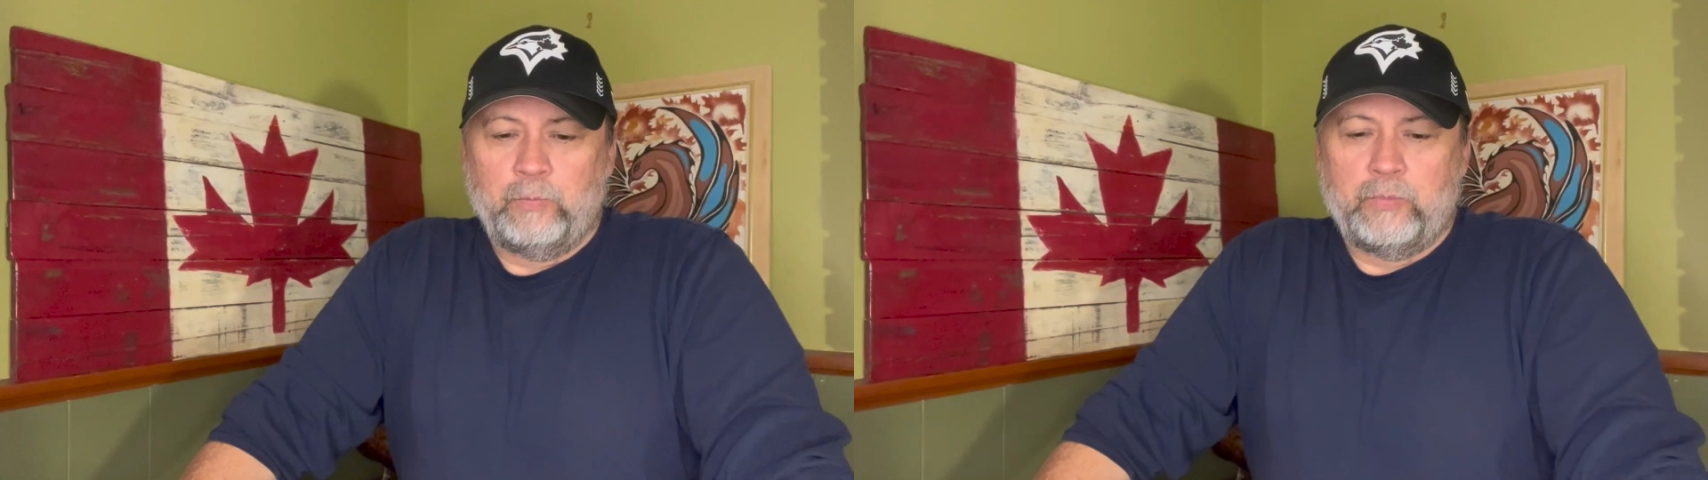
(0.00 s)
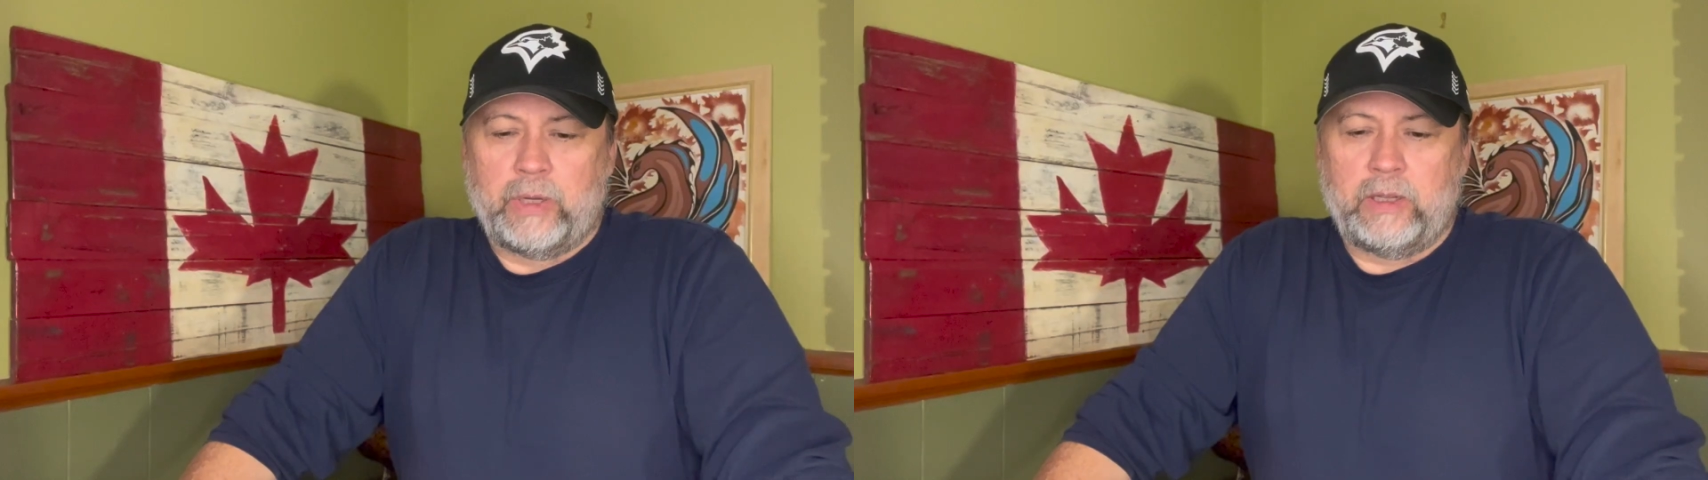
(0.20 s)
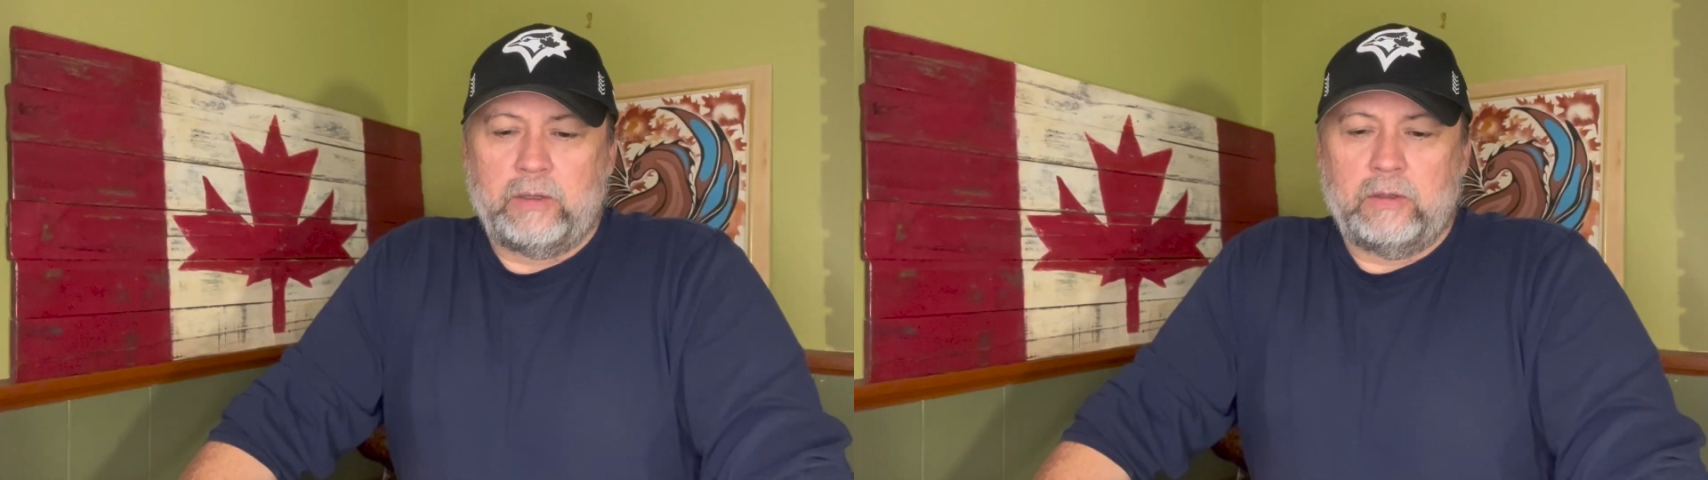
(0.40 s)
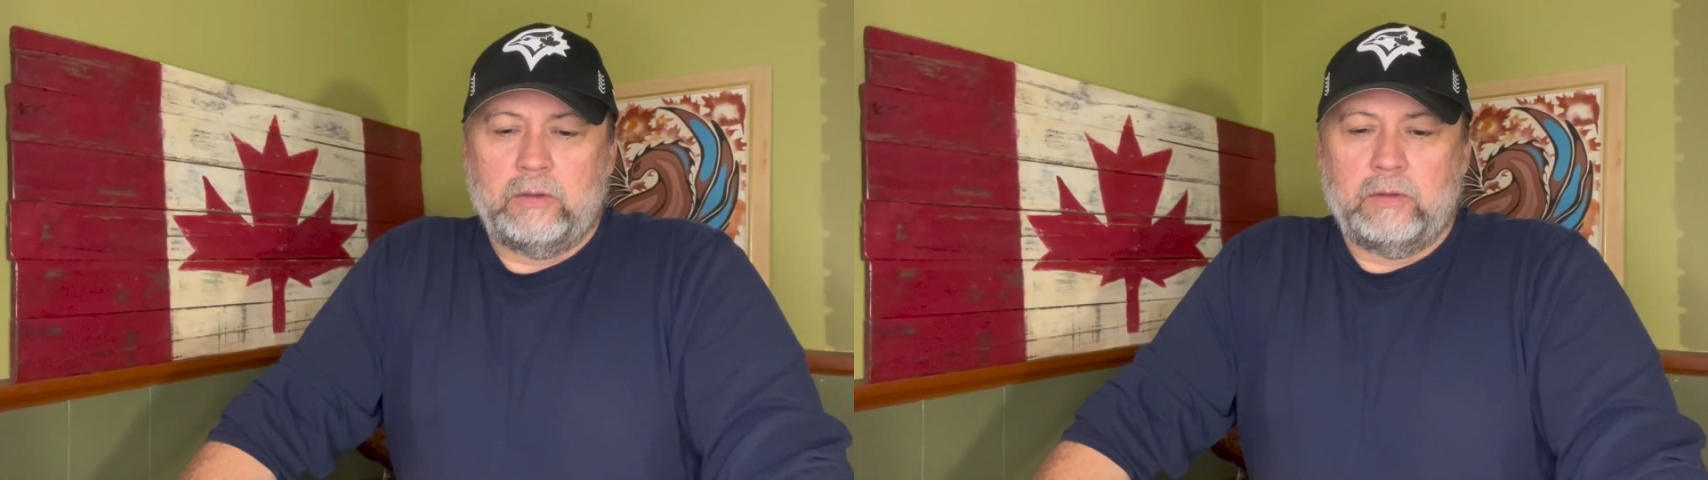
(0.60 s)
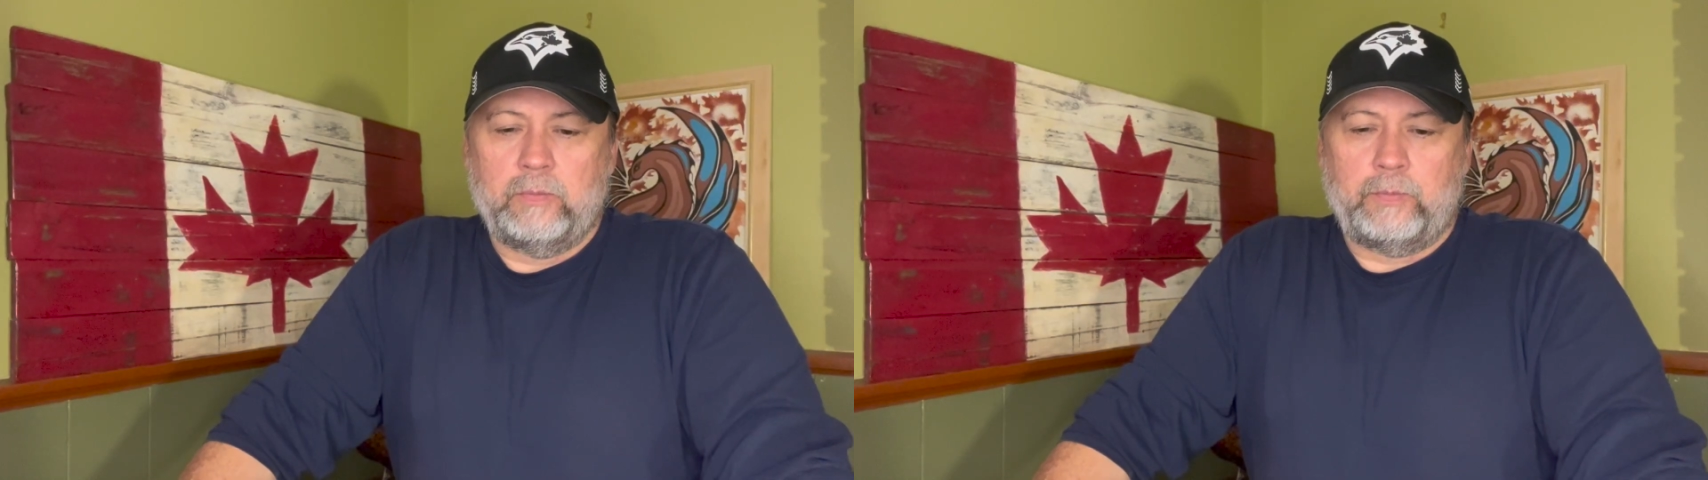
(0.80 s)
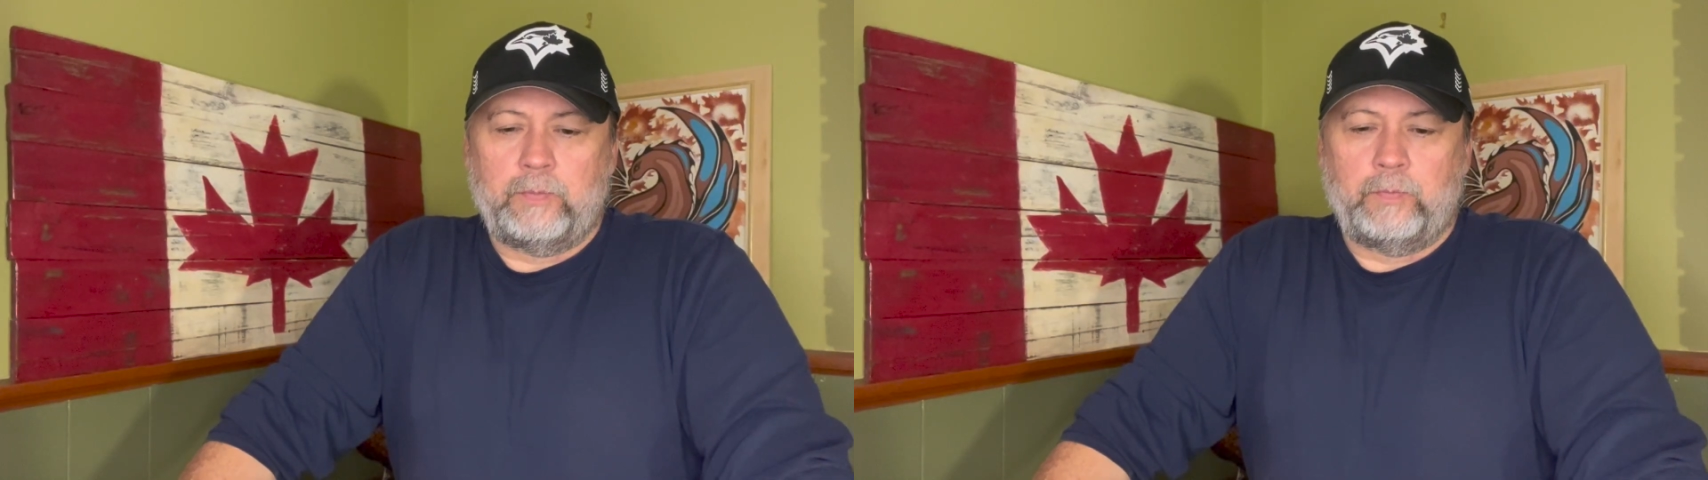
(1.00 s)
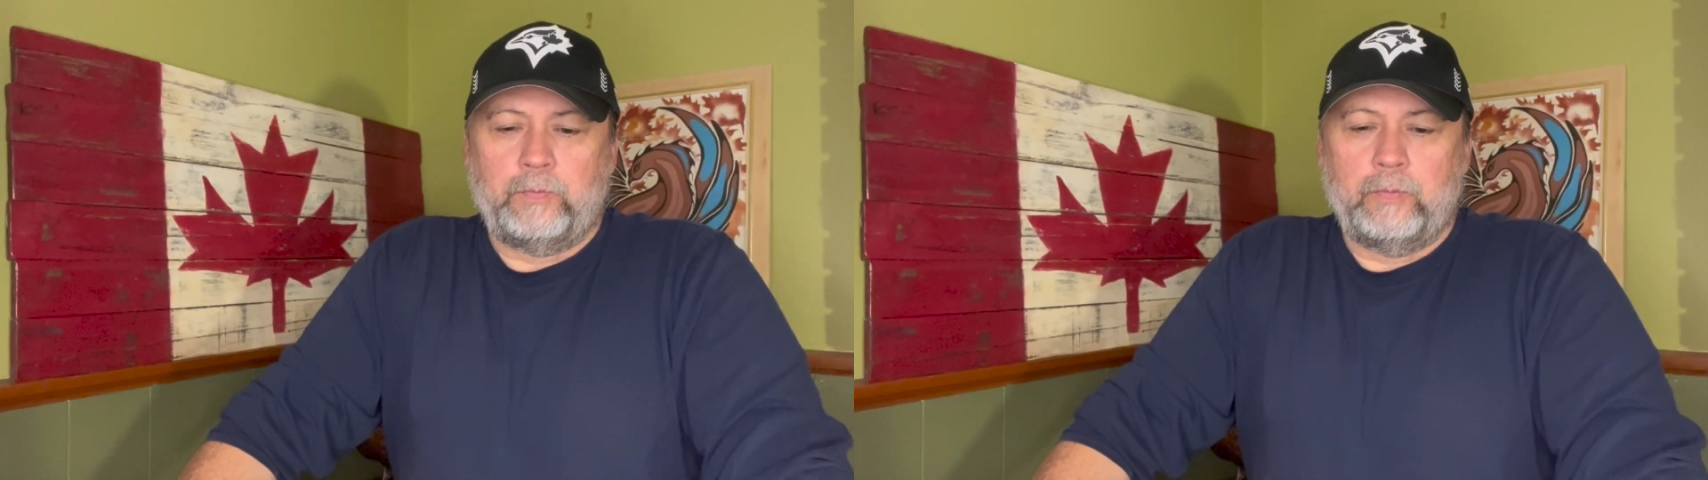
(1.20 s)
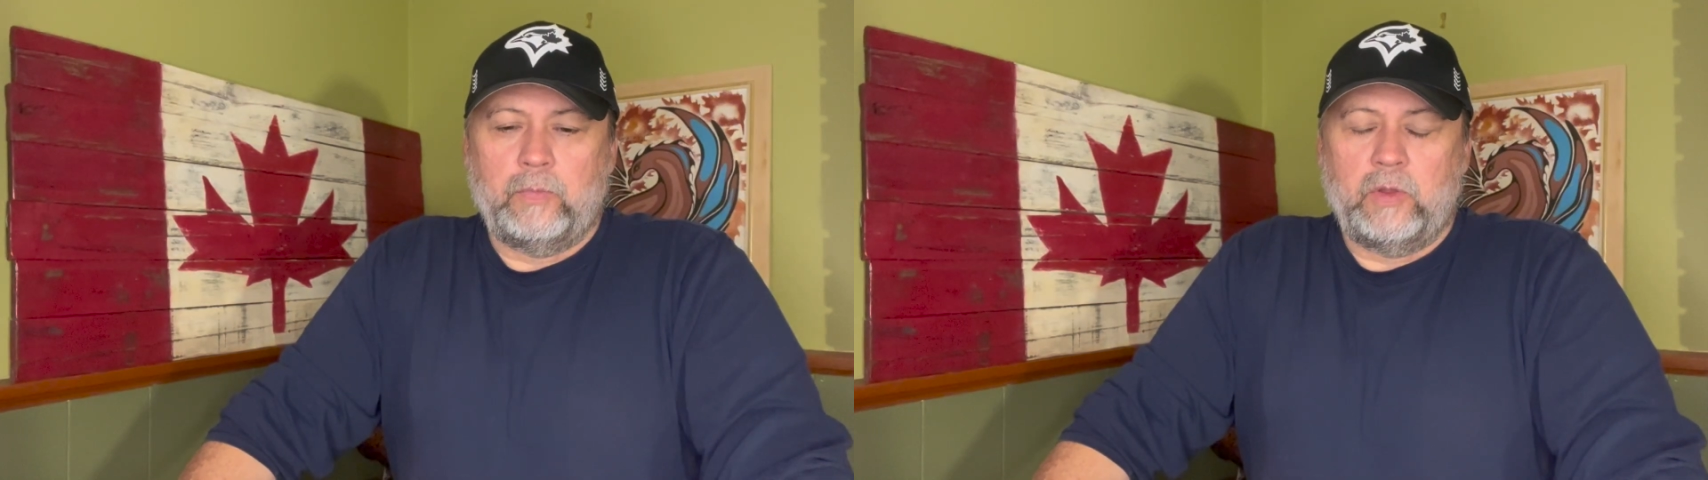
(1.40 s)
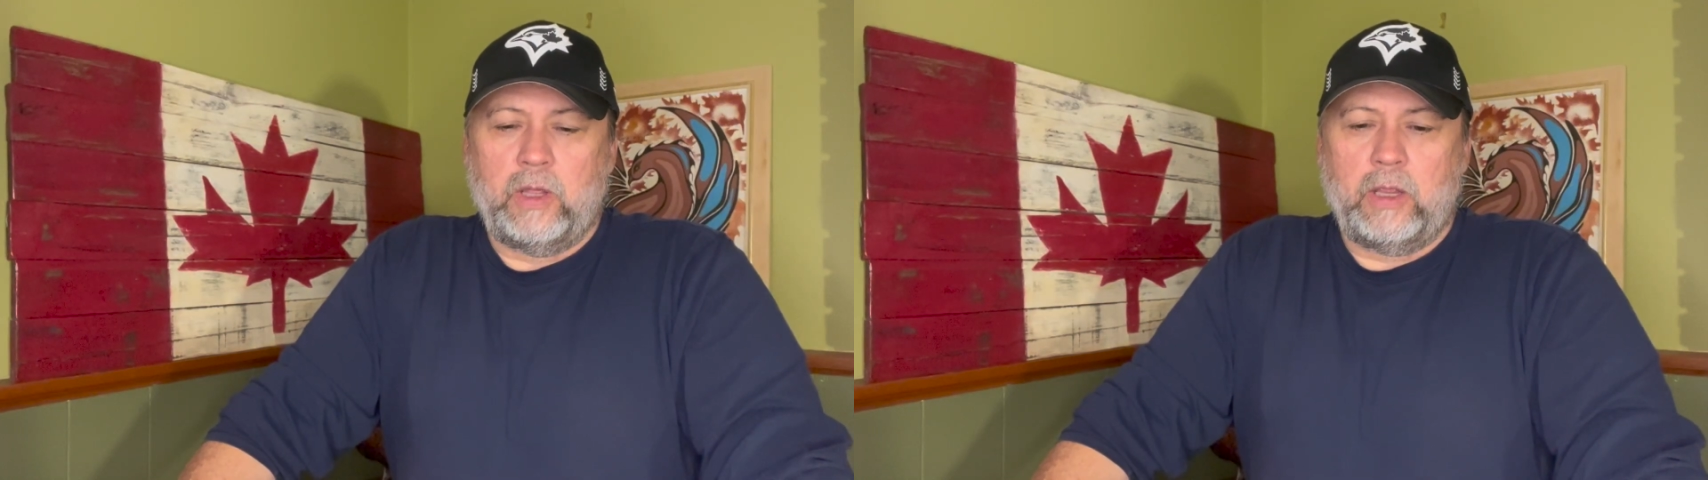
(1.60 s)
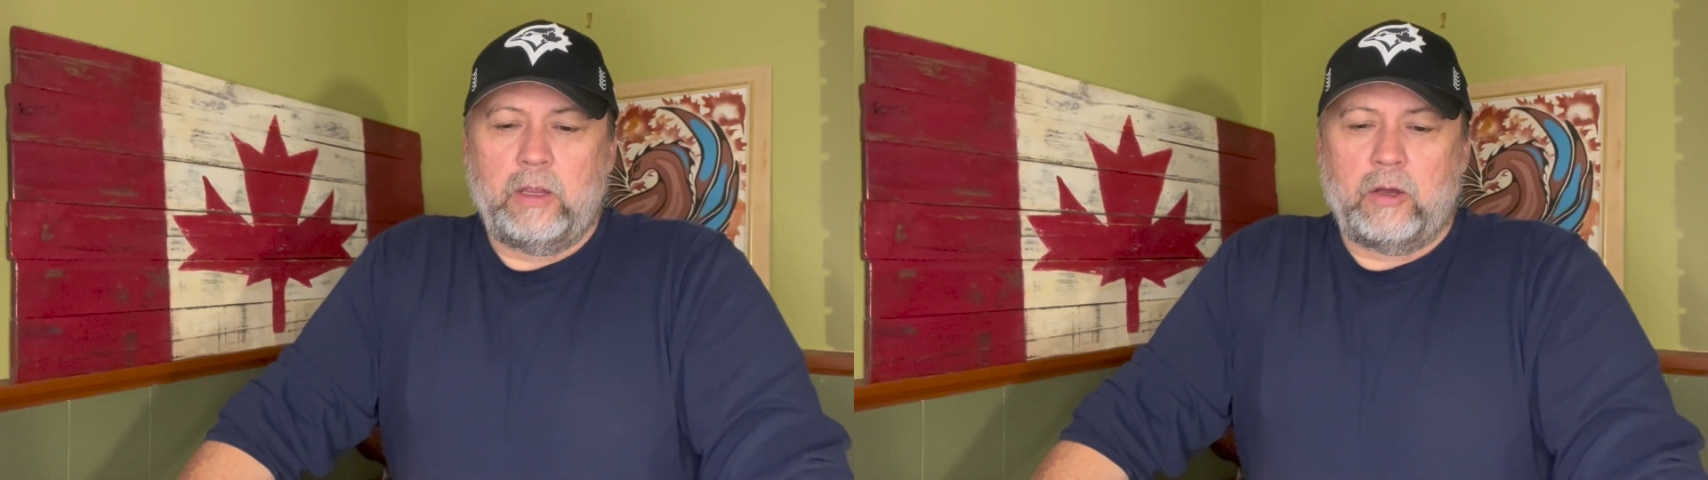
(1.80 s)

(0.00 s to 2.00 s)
but they